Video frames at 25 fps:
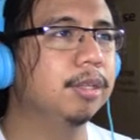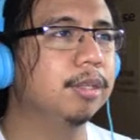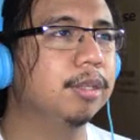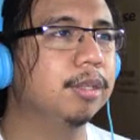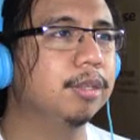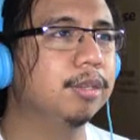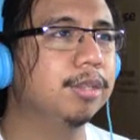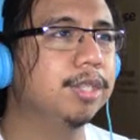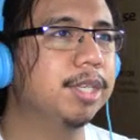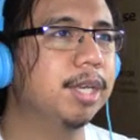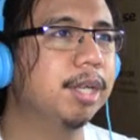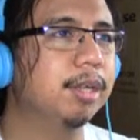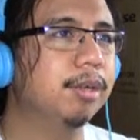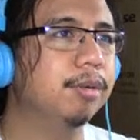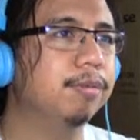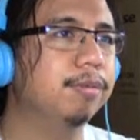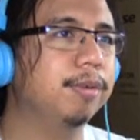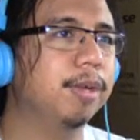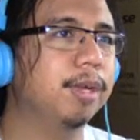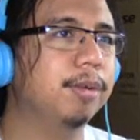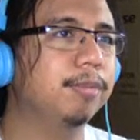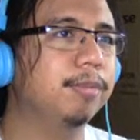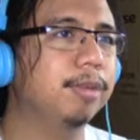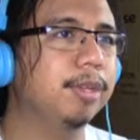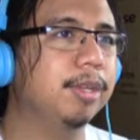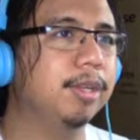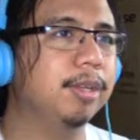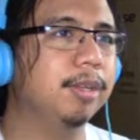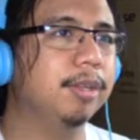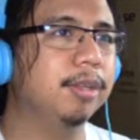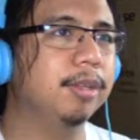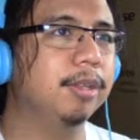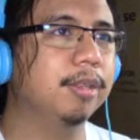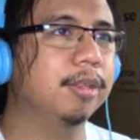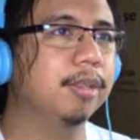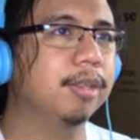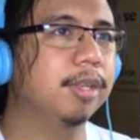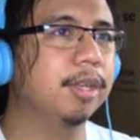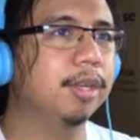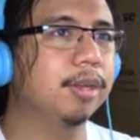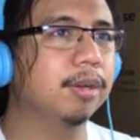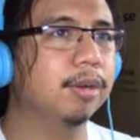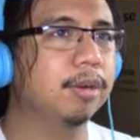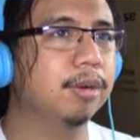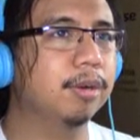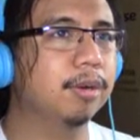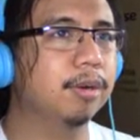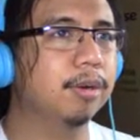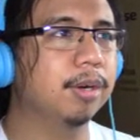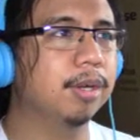You tell her family they are
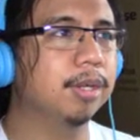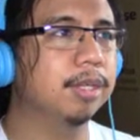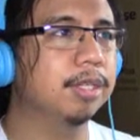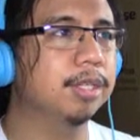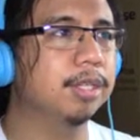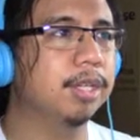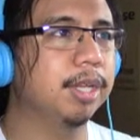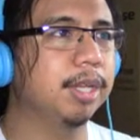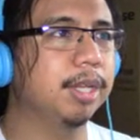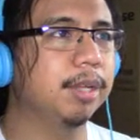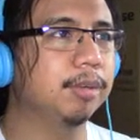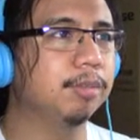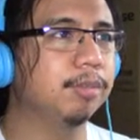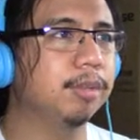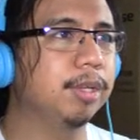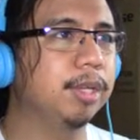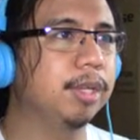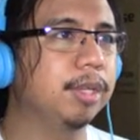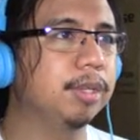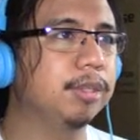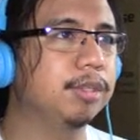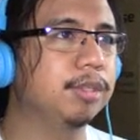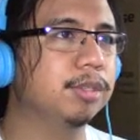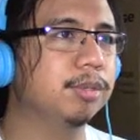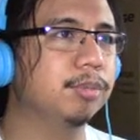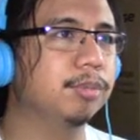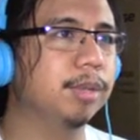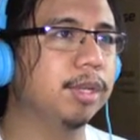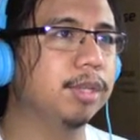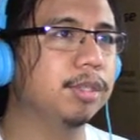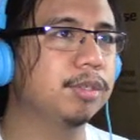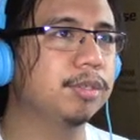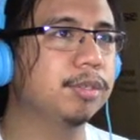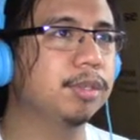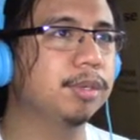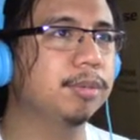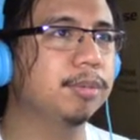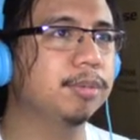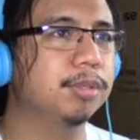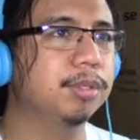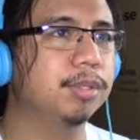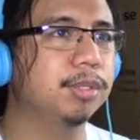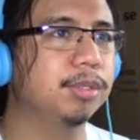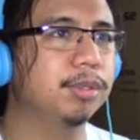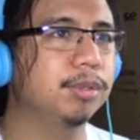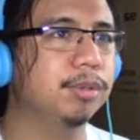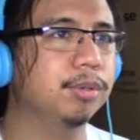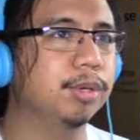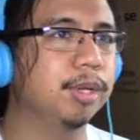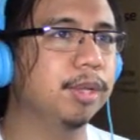crushed and begin to make trips
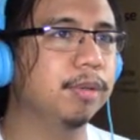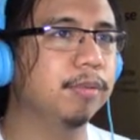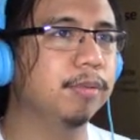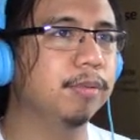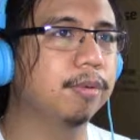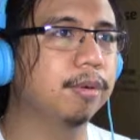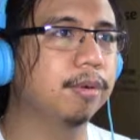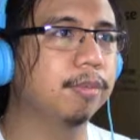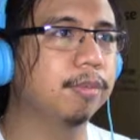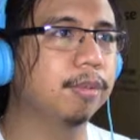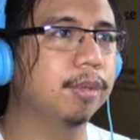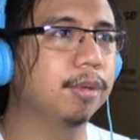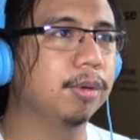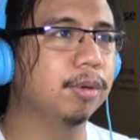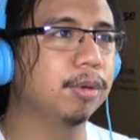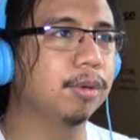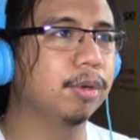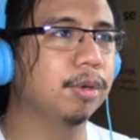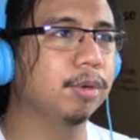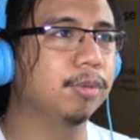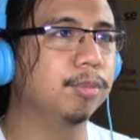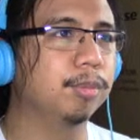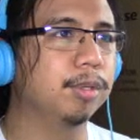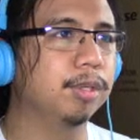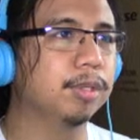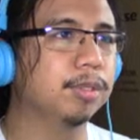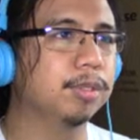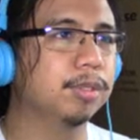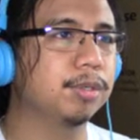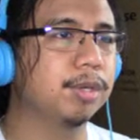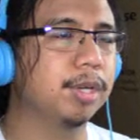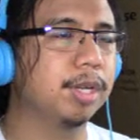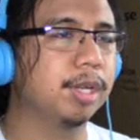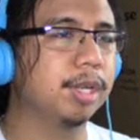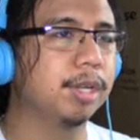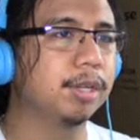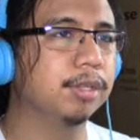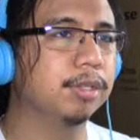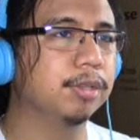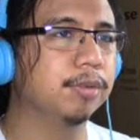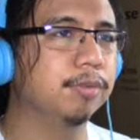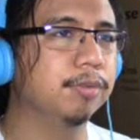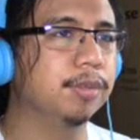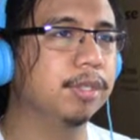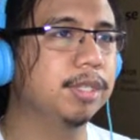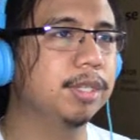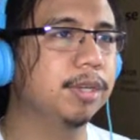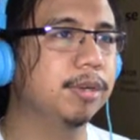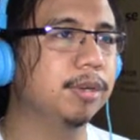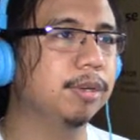to and from their home in Australia to
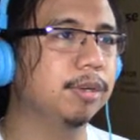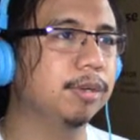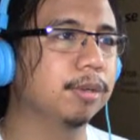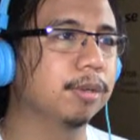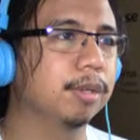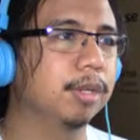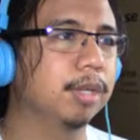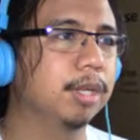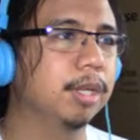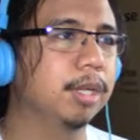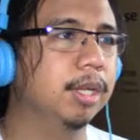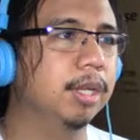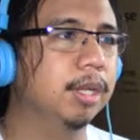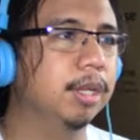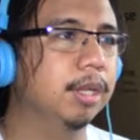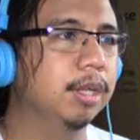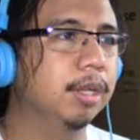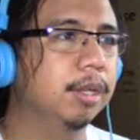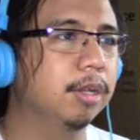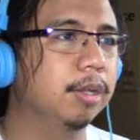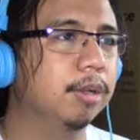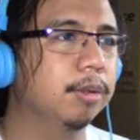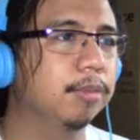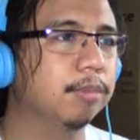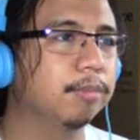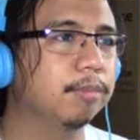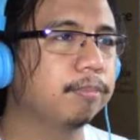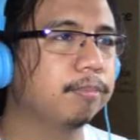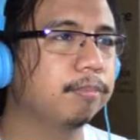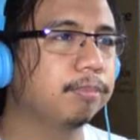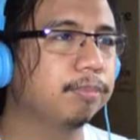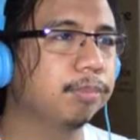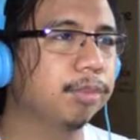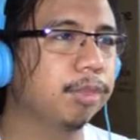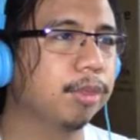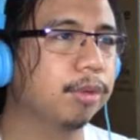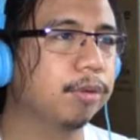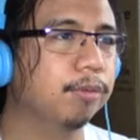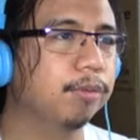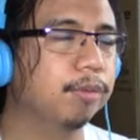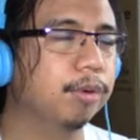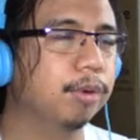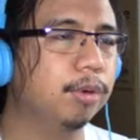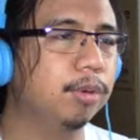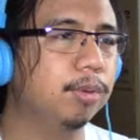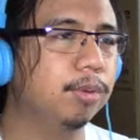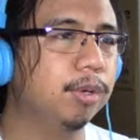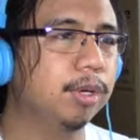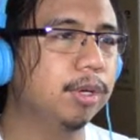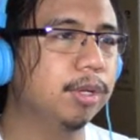visit her. For
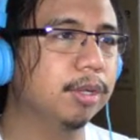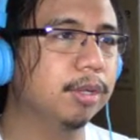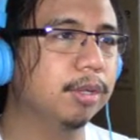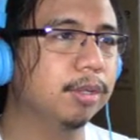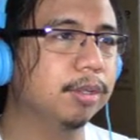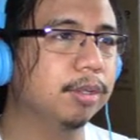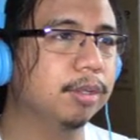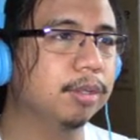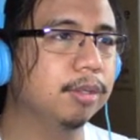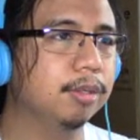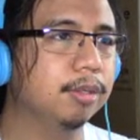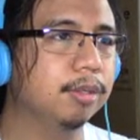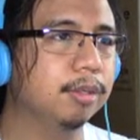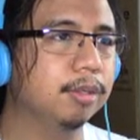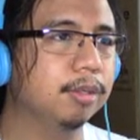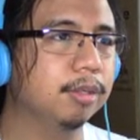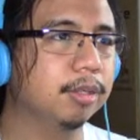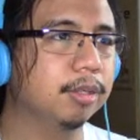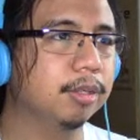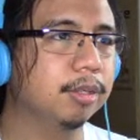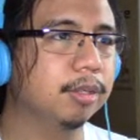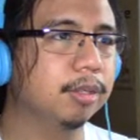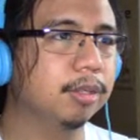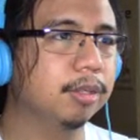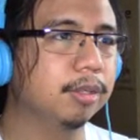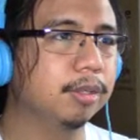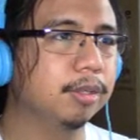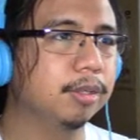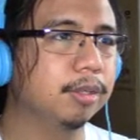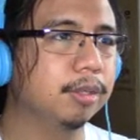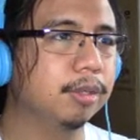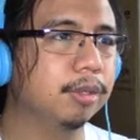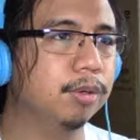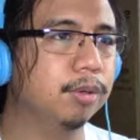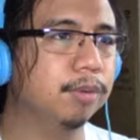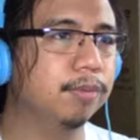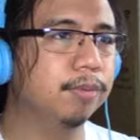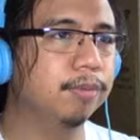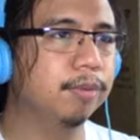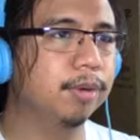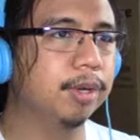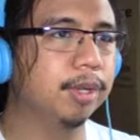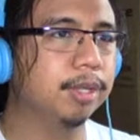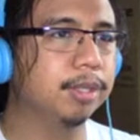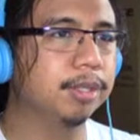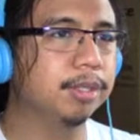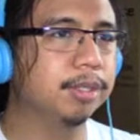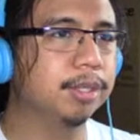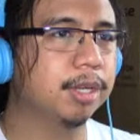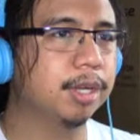a while, uh, your
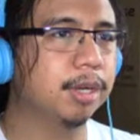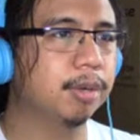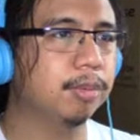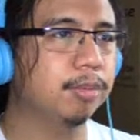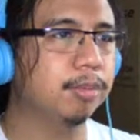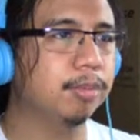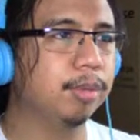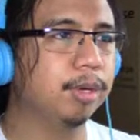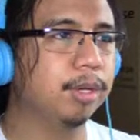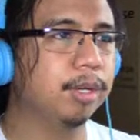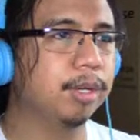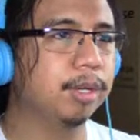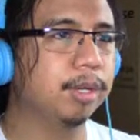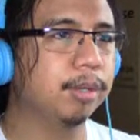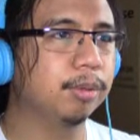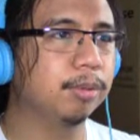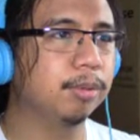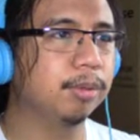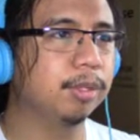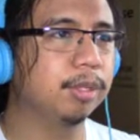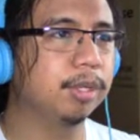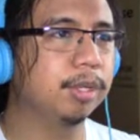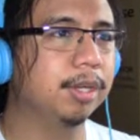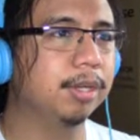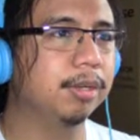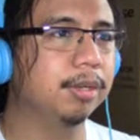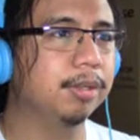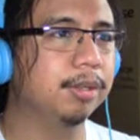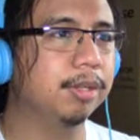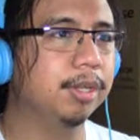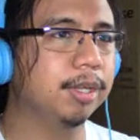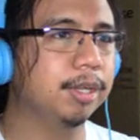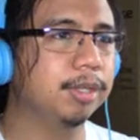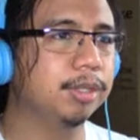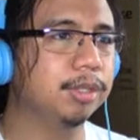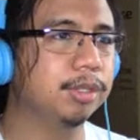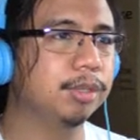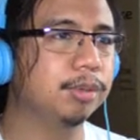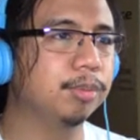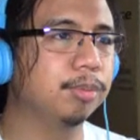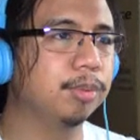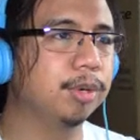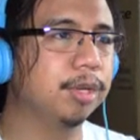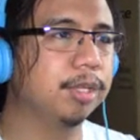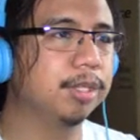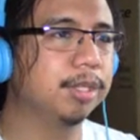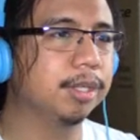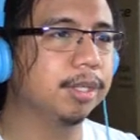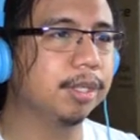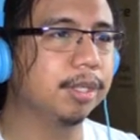friends come by with little things to
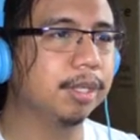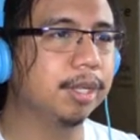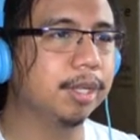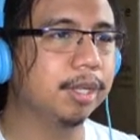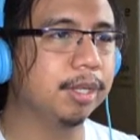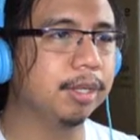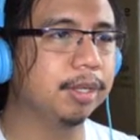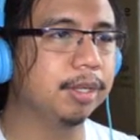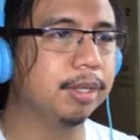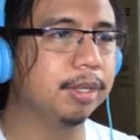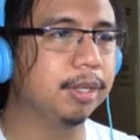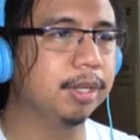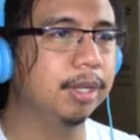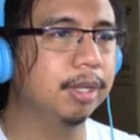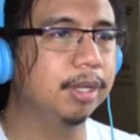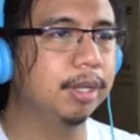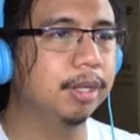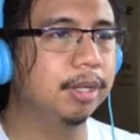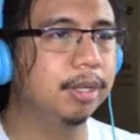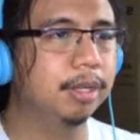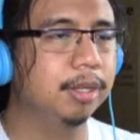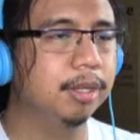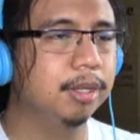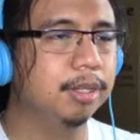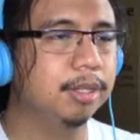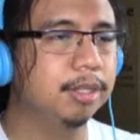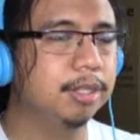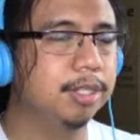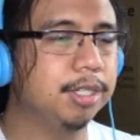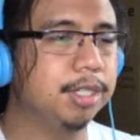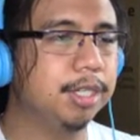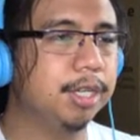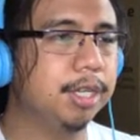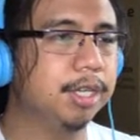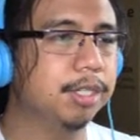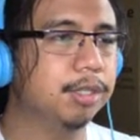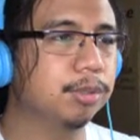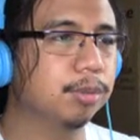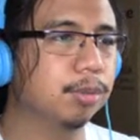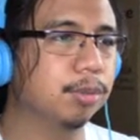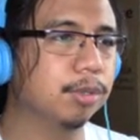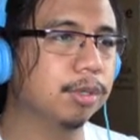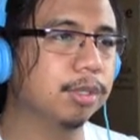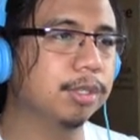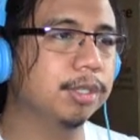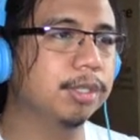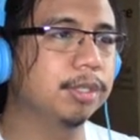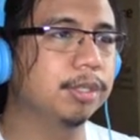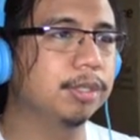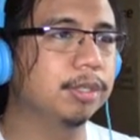brighten the day. She gets
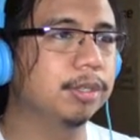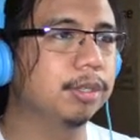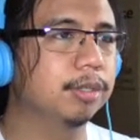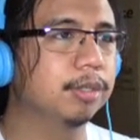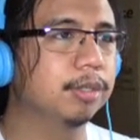worse.